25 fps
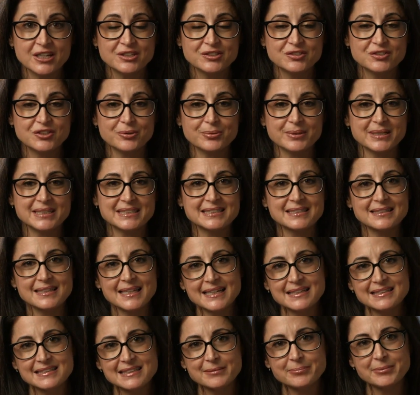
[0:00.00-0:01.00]
So it's
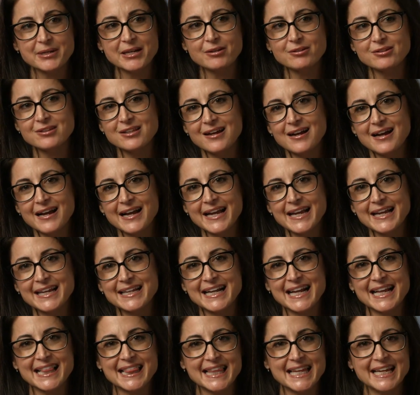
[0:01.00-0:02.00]
less about lying,
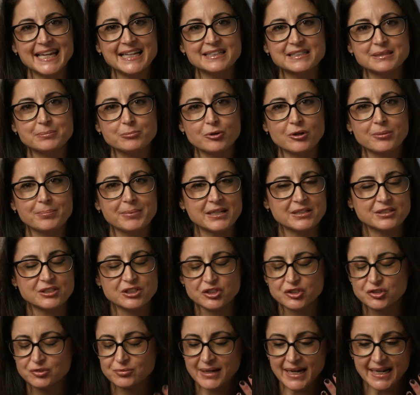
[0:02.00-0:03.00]
and I think it's more about
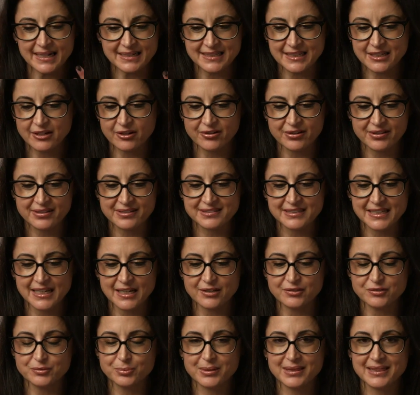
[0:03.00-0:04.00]
distracting
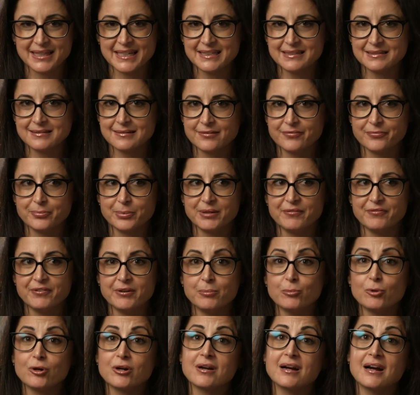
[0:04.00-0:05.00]
ourselves with things that we
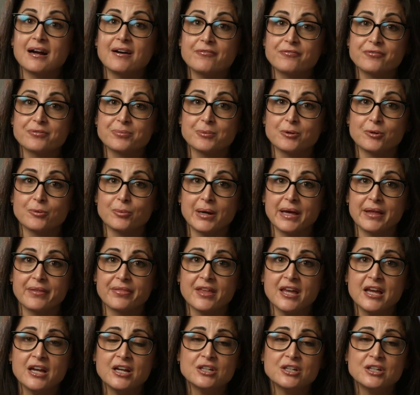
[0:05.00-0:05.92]
feel more comfortable with.